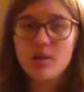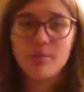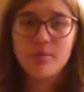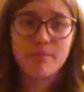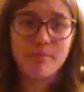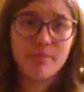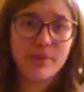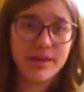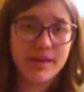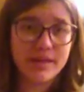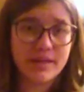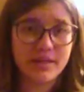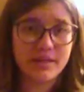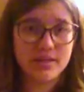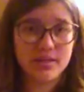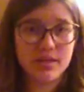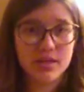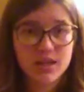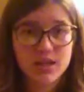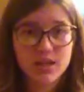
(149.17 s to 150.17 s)
But
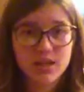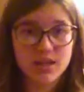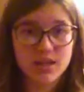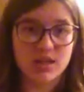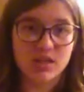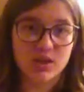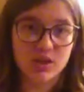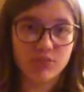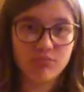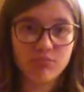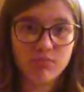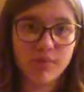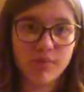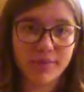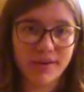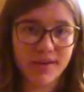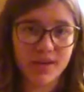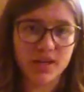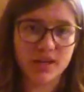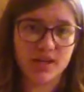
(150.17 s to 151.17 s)
in
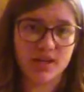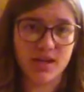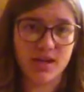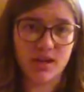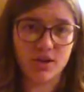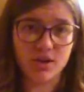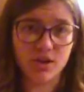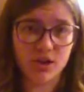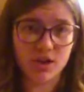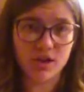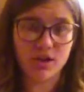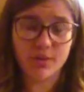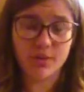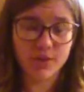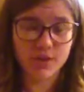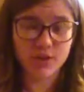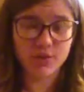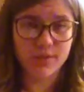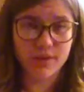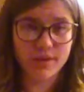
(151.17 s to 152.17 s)
American style juggling, which
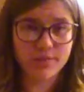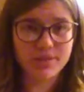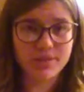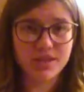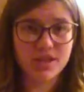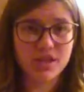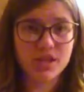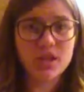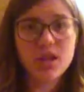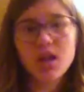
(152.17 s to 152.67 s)
is what I'm teaching,